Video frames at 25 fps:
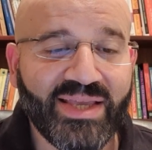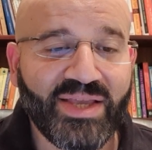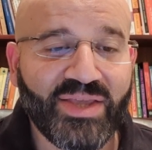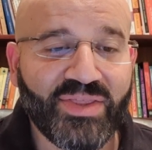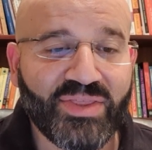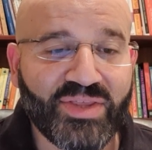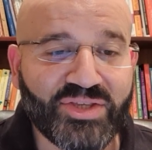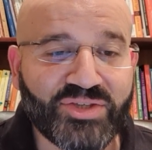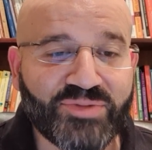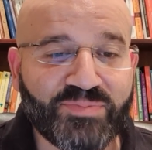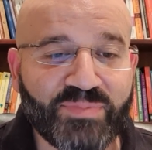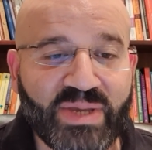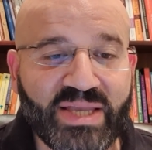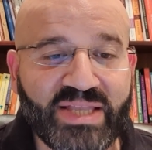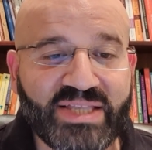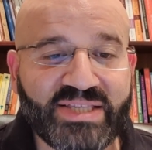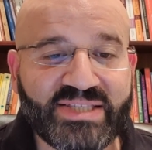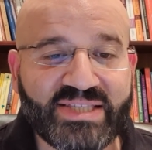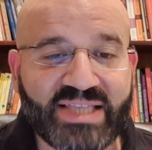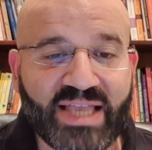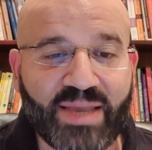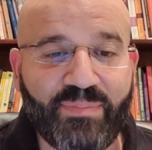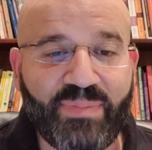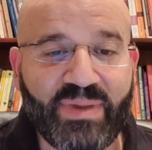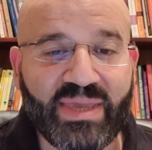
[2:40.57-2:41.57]
This means
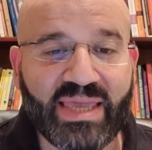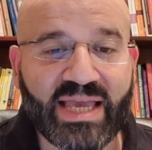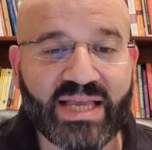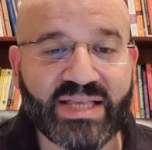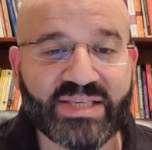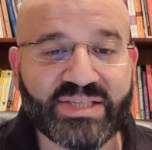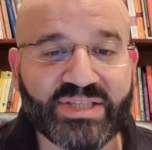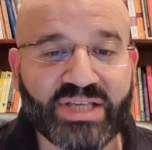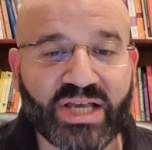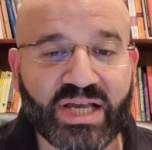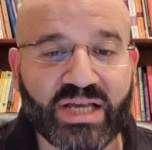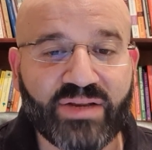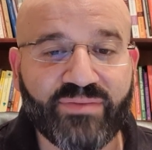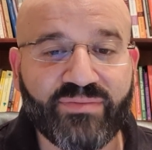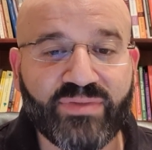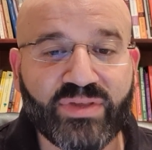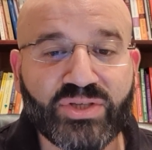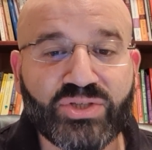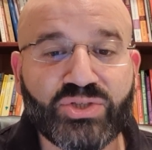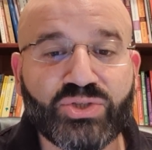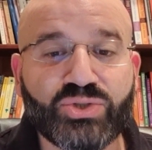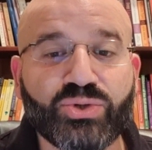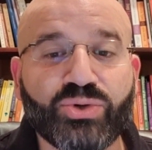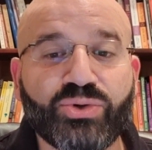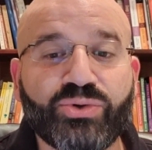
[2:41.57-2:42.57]
stepping outside of the
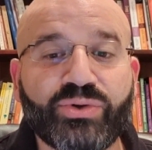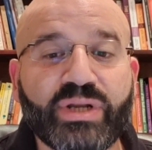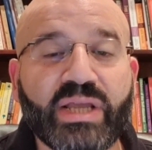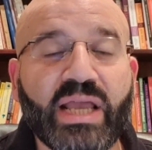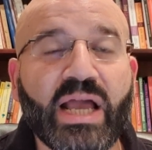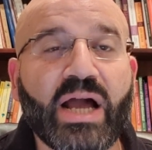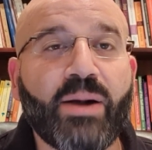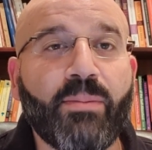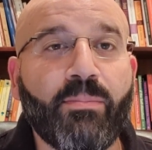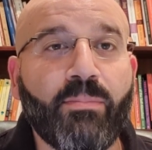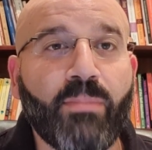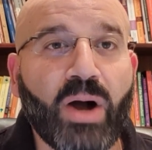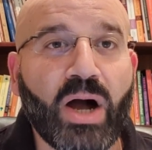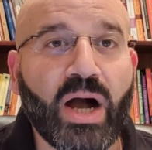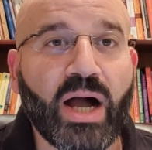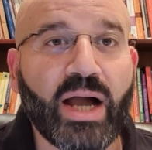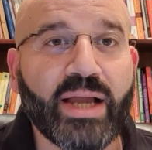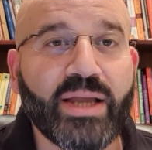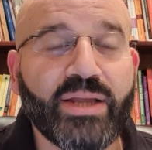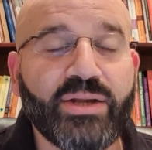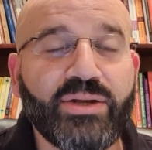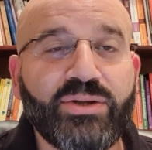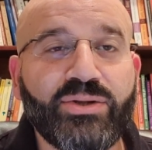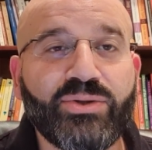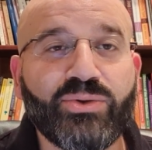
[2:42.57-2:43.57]
story our
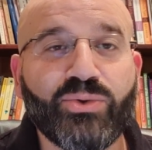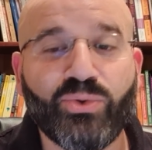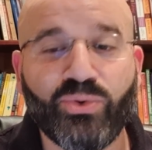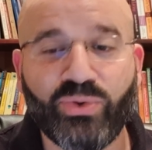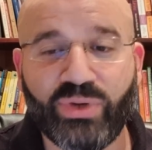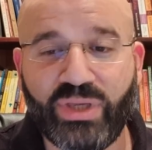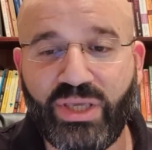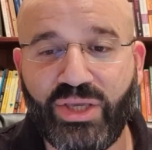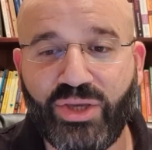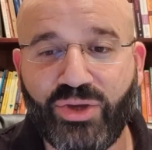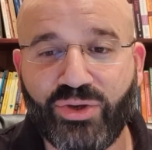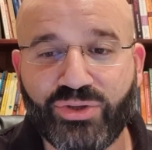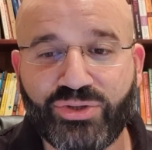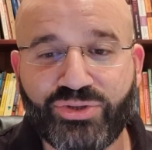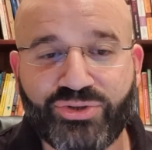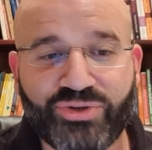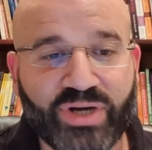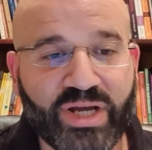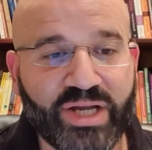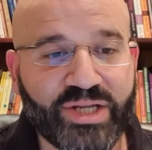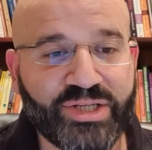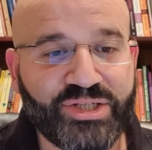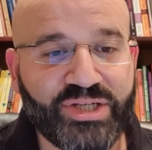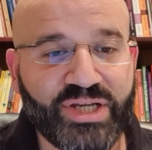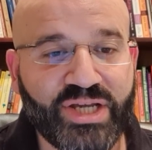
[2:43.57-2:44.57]
mind or ego
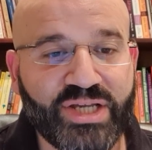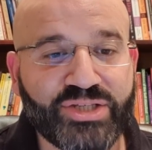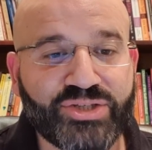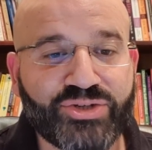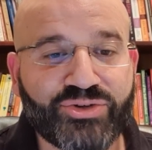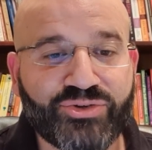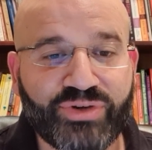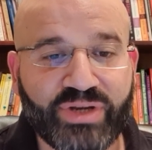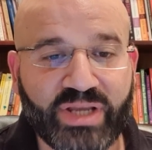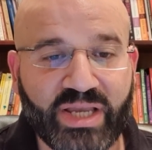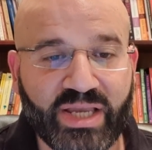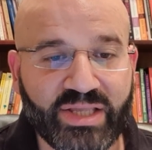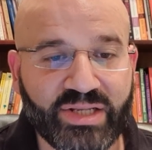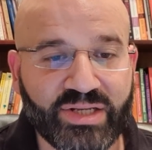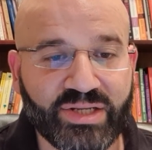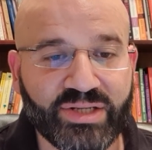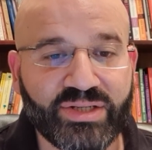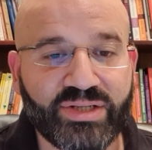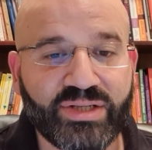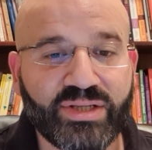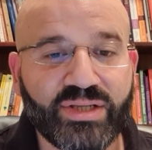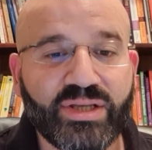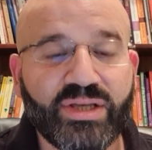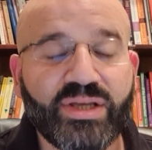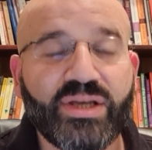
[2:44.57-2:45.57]
structure has
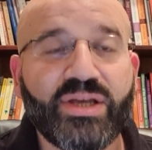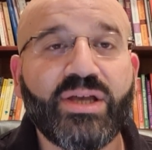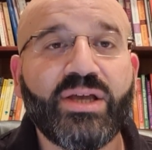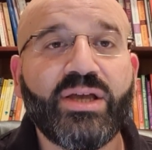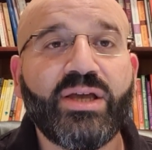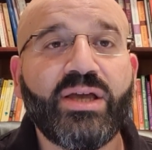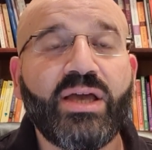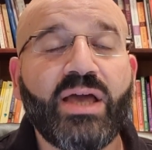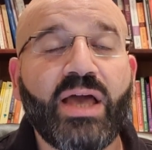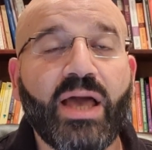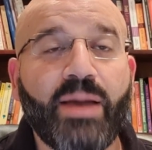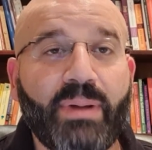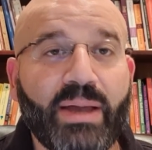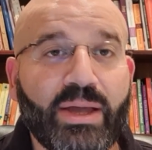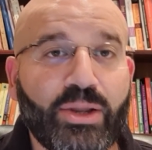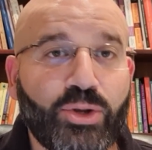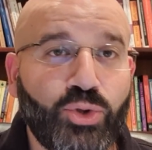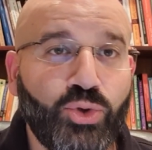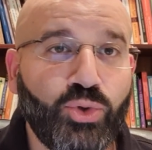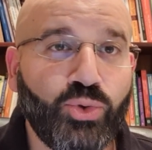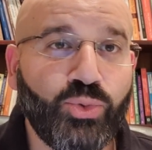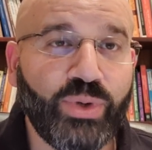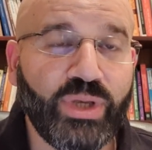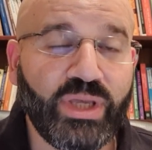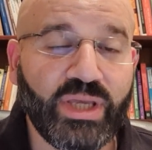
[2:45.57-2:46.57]
created about
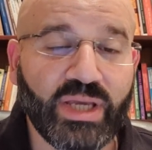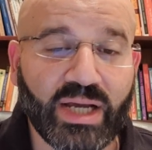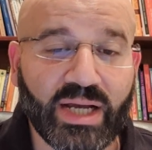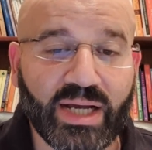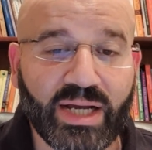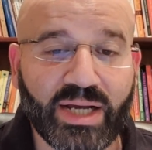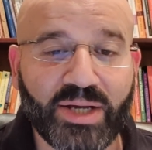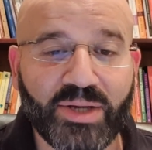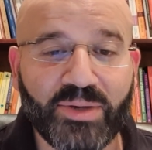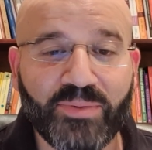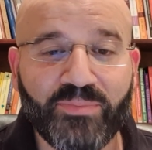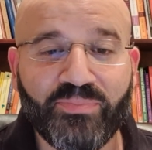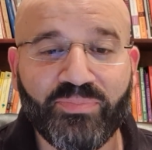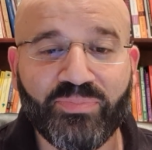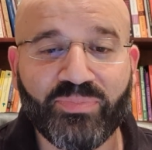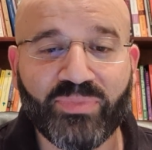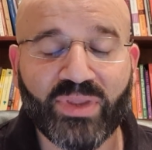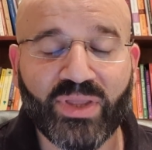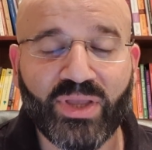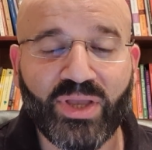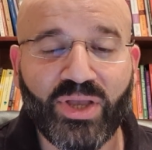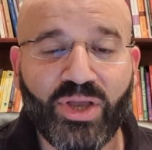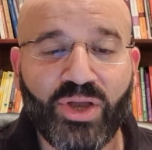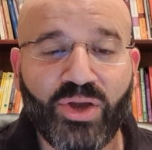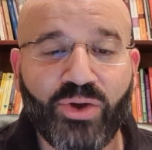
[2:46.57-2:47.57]
who we are,
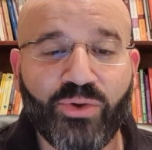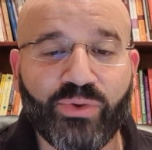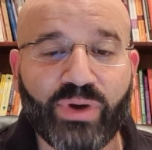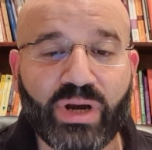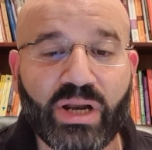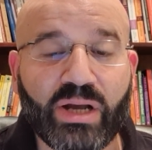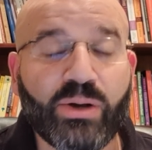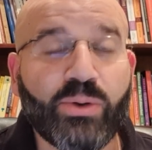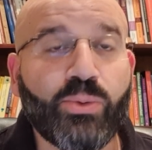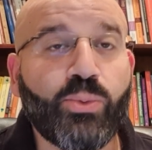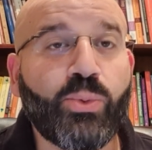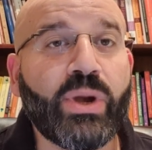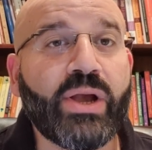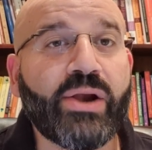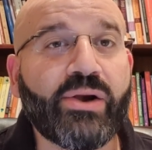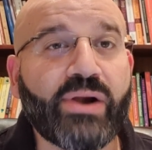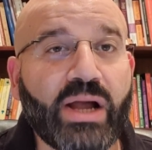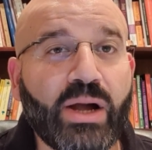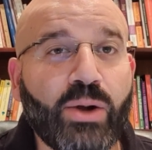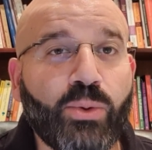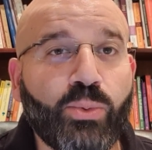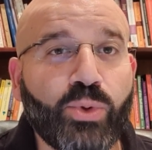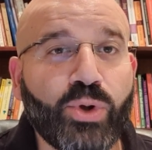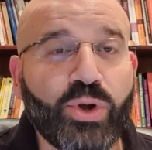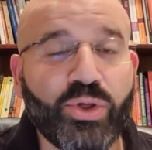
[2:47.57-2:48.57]
where
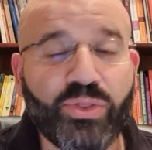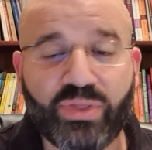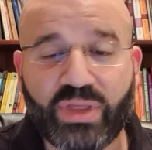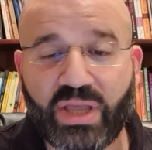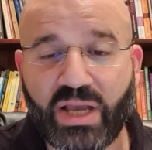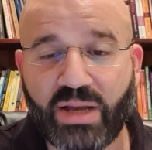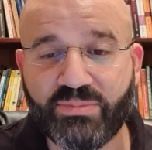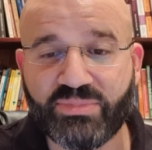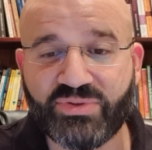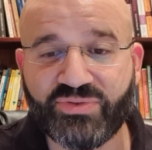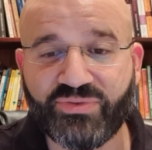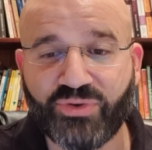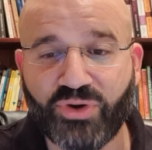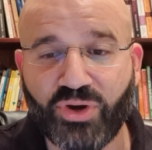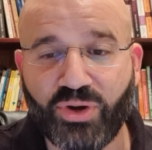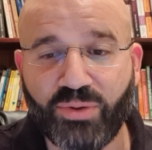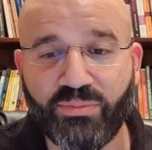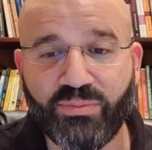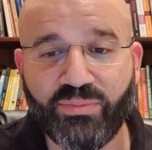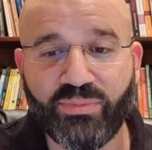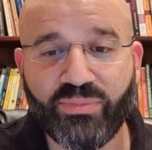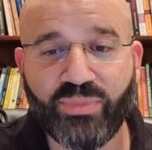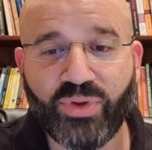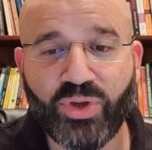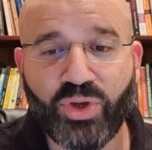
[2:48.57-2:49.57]
our worth comes
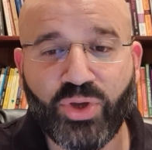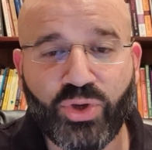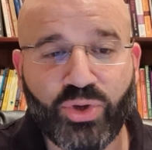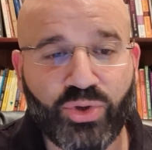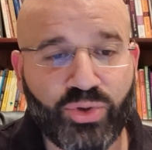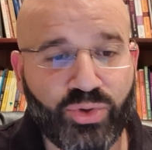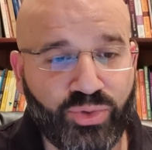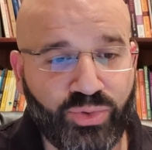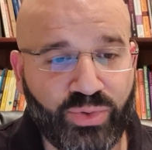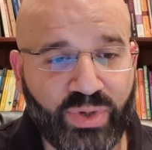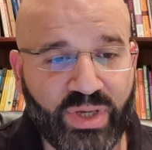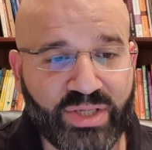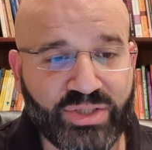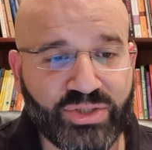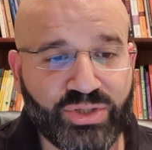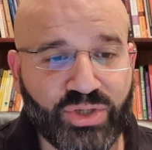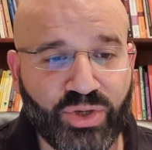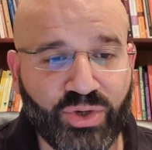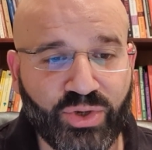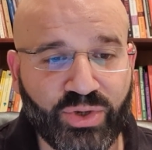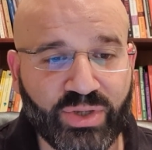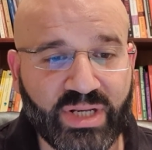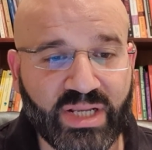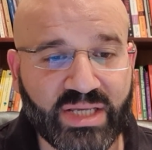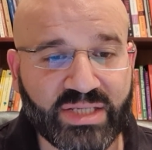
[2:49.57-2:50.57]
from, who has
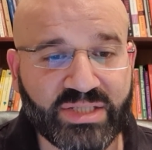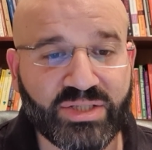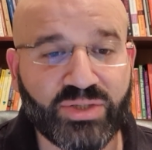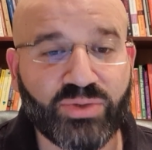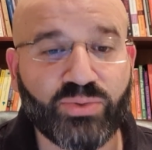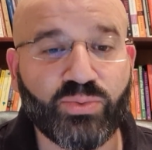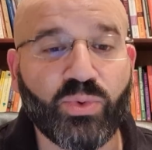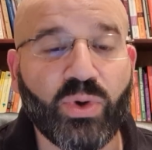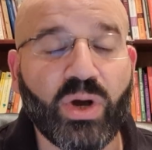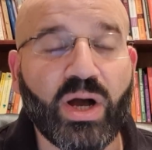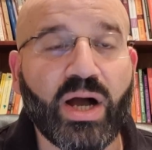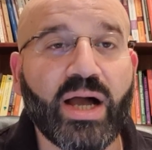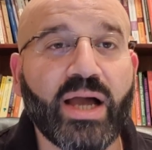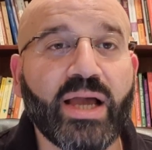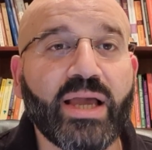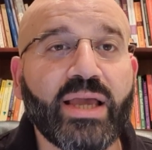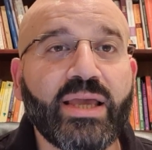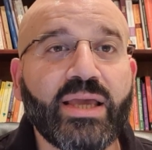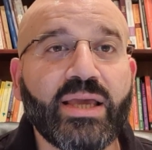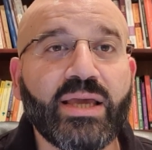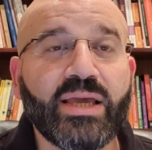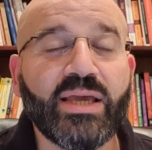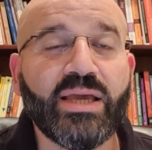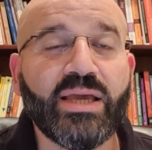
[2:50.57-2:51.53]
hurt us and why.